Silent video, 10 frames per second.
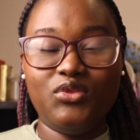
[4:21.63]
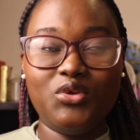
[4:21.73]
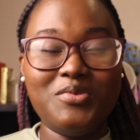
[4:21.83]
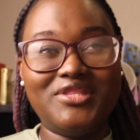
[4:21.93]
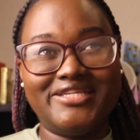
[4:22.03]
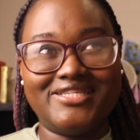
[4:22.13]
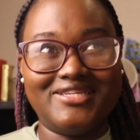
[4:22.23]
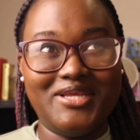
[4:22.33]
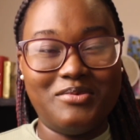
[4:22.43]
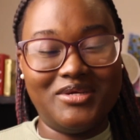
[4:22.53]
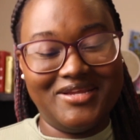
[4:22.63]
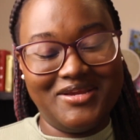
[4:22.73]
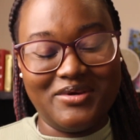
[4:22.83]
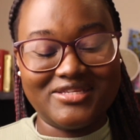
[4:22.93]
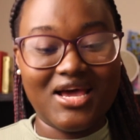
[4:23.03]
Not more than Tanzania, but
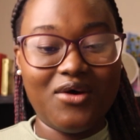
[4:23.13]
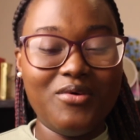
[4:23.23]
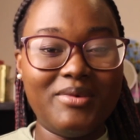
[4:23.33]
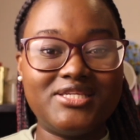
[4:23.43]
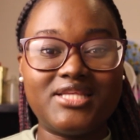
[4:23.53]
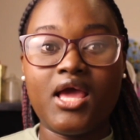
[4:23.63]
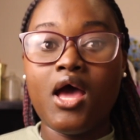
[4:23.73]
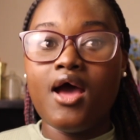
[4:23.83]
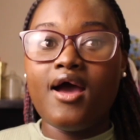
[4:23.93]
anyways, who am I to say?